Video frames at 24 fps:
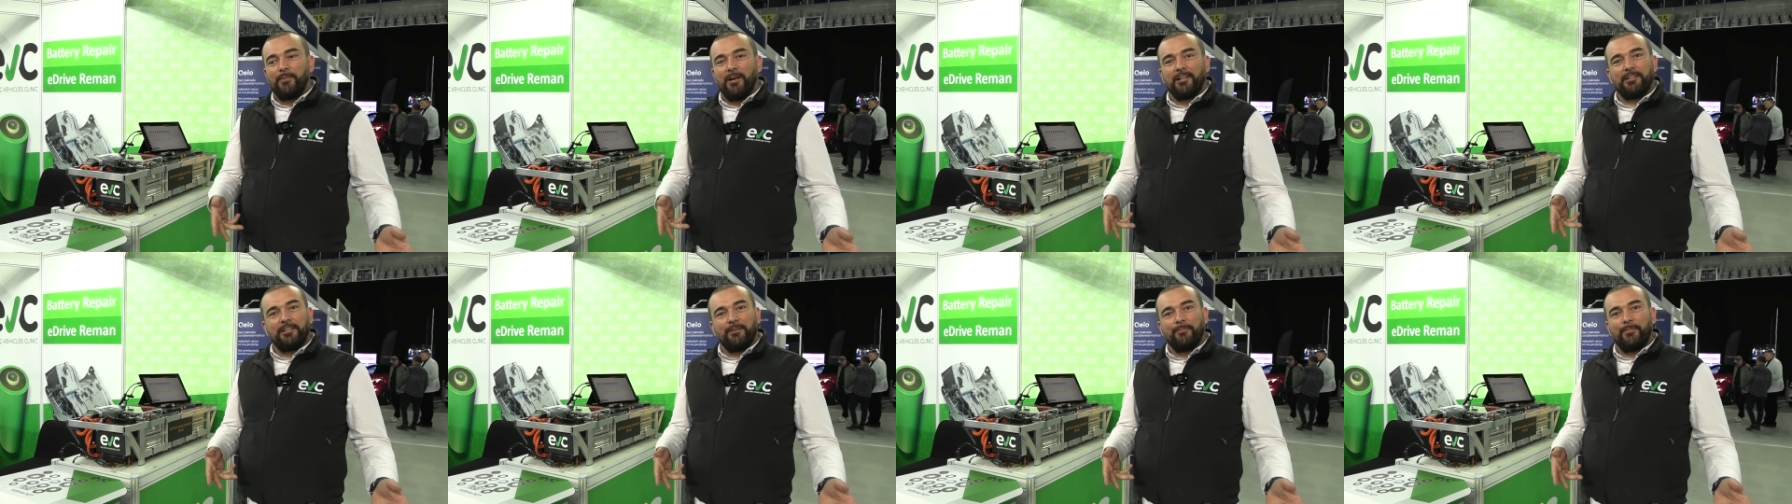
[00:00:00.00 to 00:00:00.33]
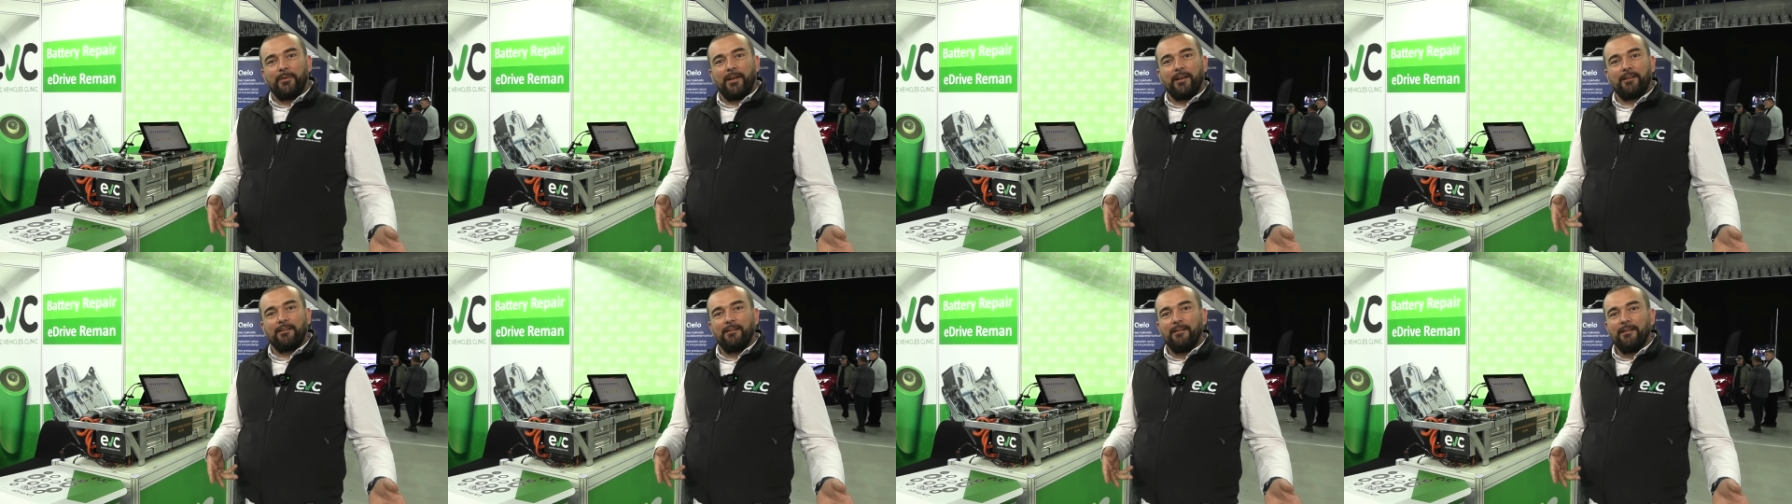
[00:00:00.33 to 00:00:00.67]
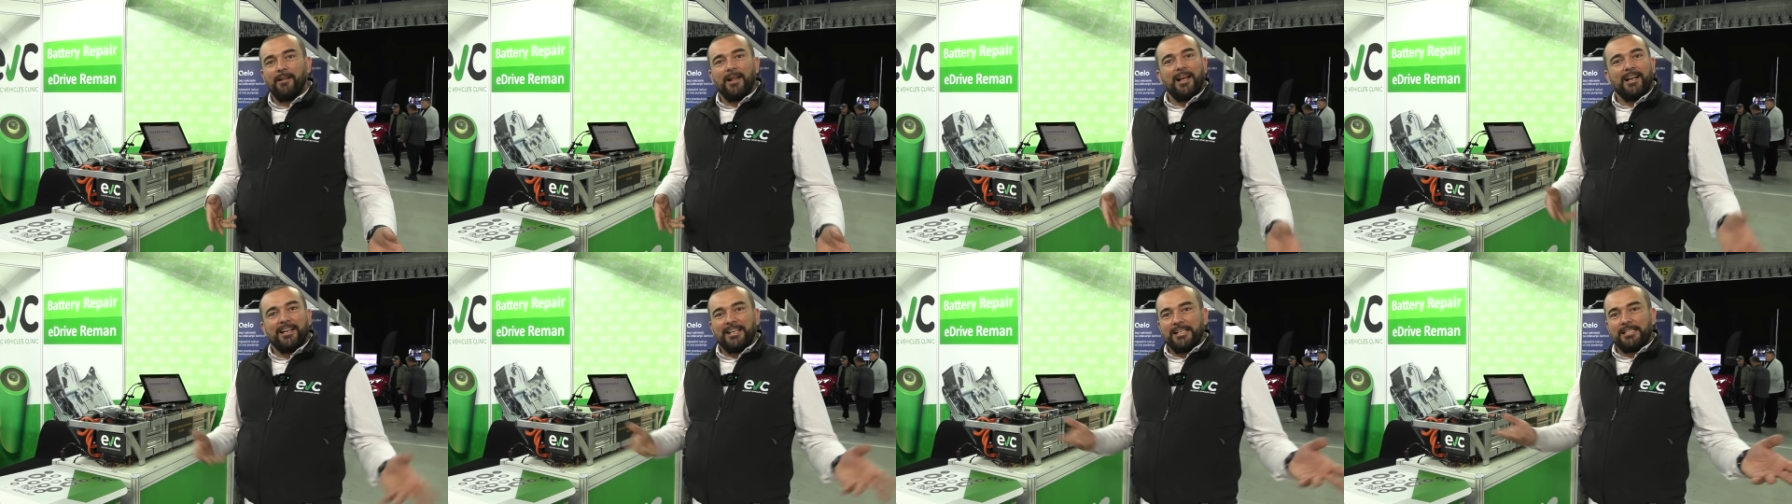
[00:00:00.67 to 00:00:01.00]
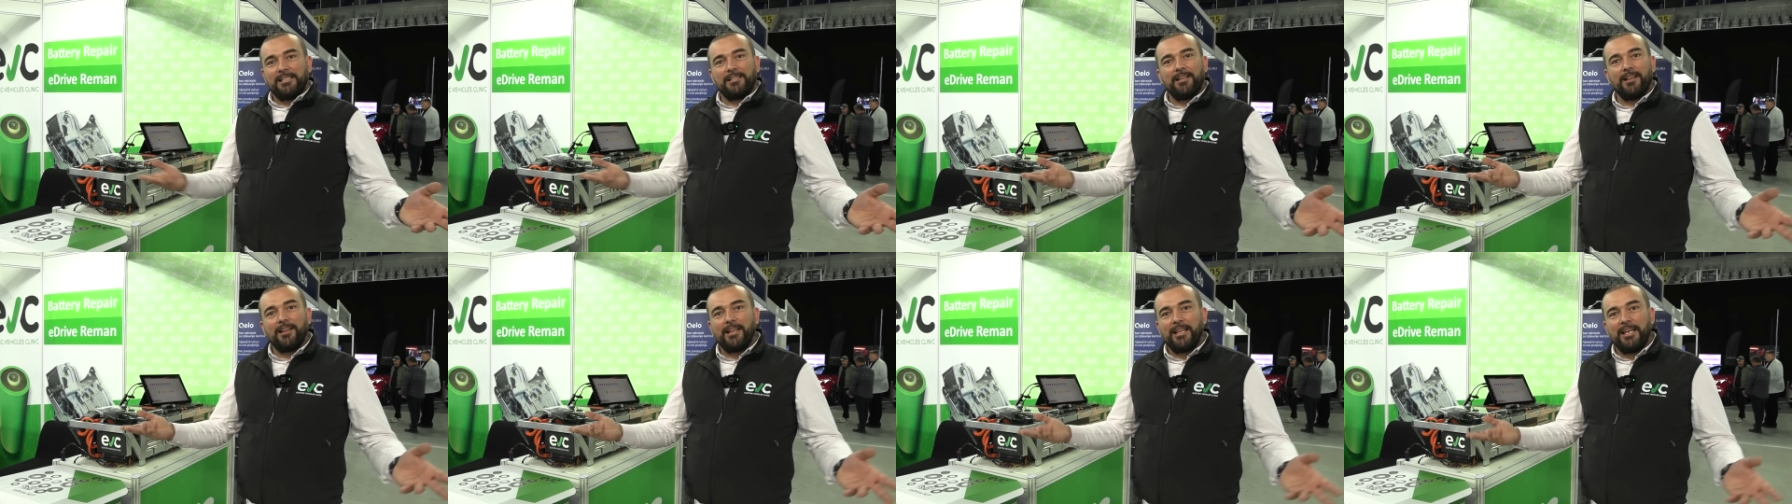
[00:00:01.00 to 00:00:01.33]
the battery pack?
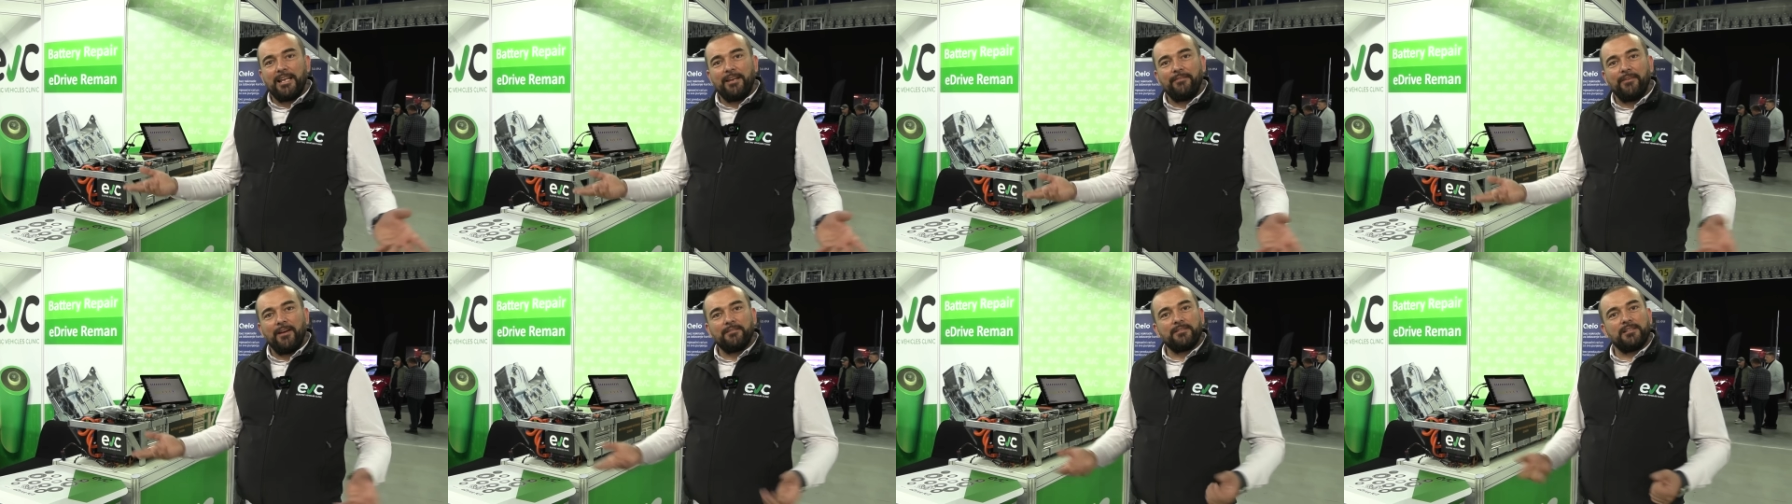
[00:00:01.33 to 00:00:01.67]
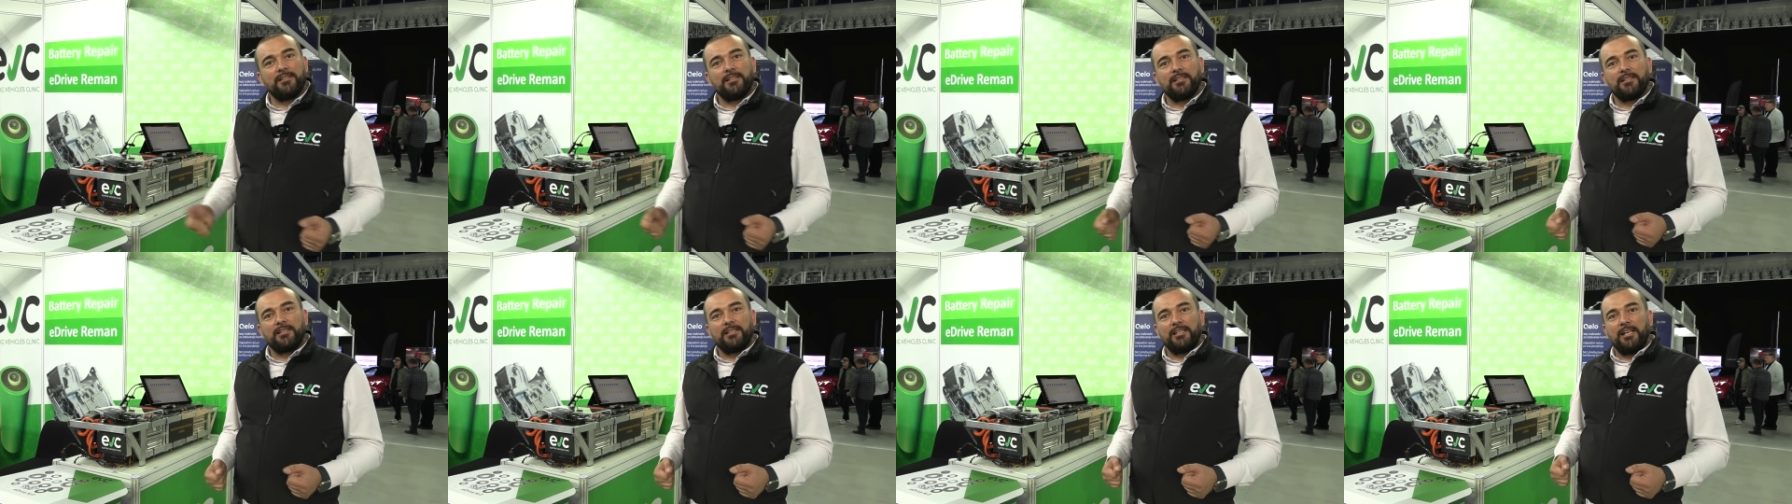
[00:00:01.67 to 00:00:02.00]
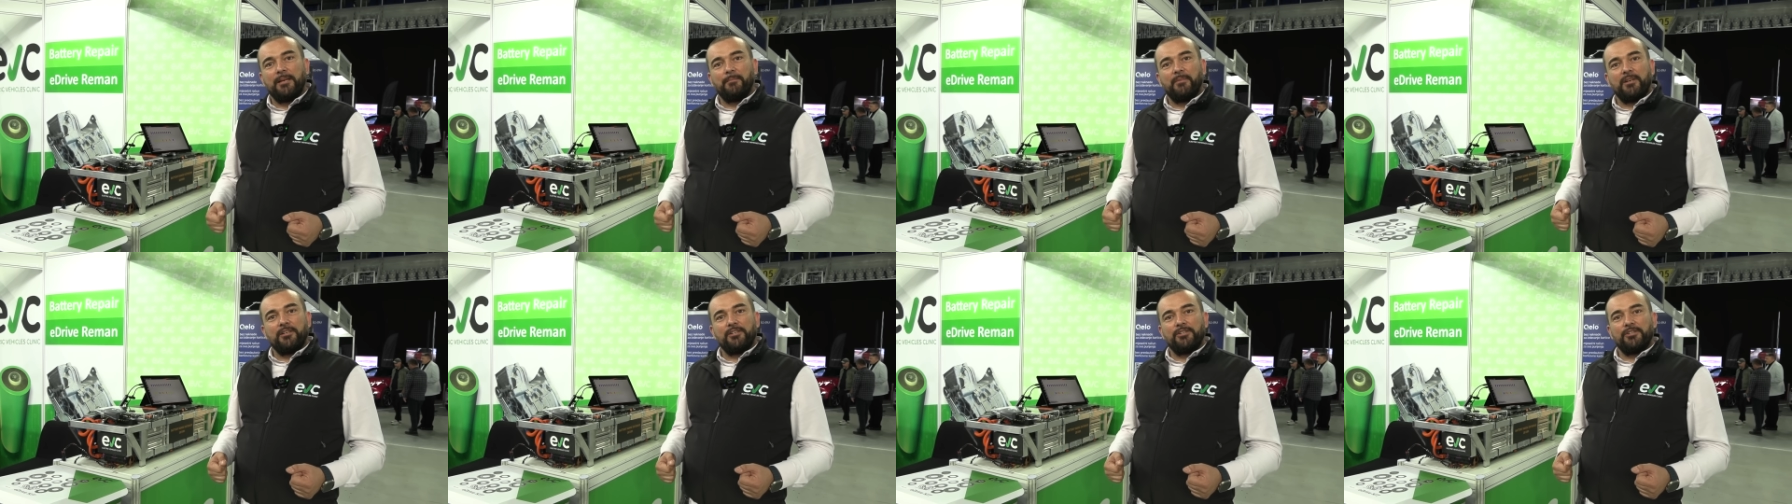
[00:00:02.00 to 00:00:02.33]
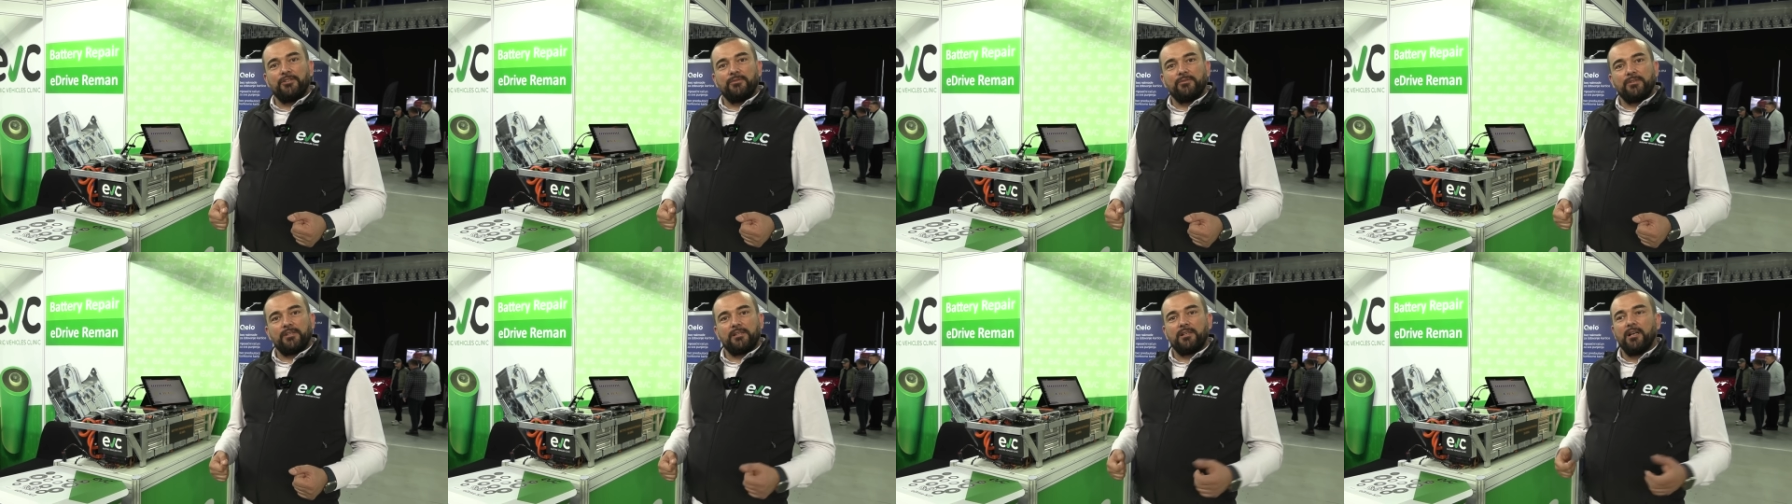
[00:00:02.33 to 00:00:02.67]
Nissan Leaf has the same
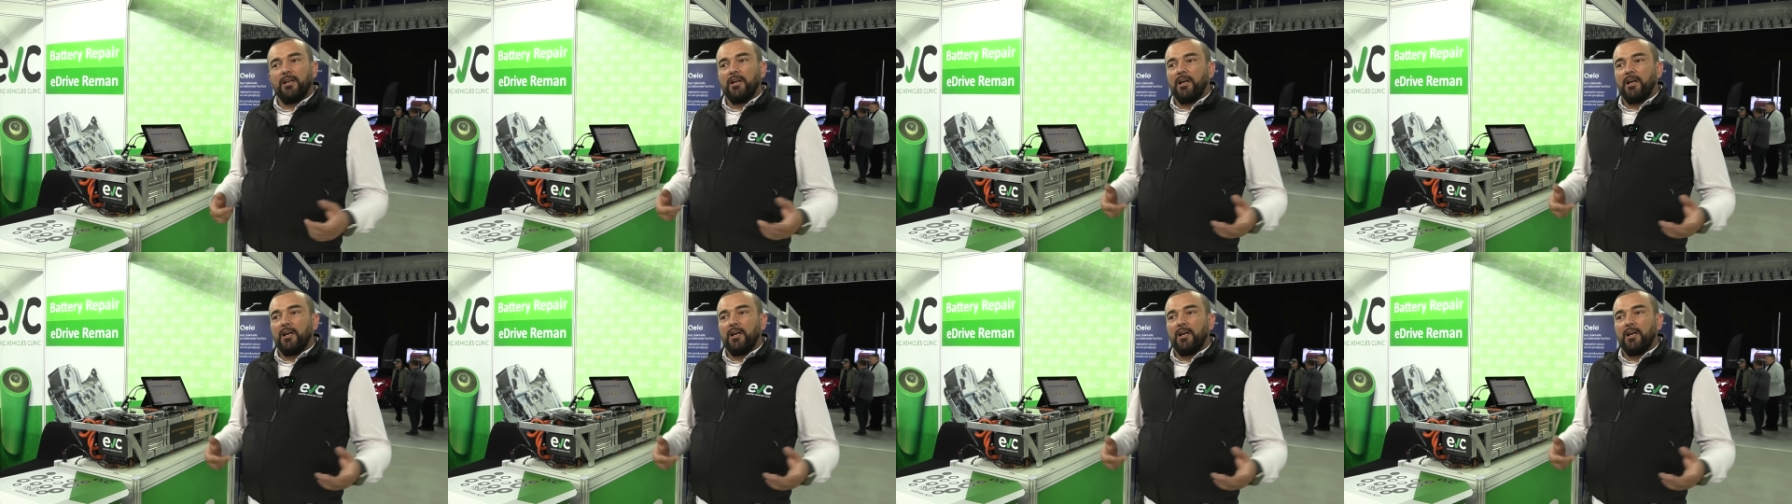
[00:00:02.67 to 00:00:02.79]
issues.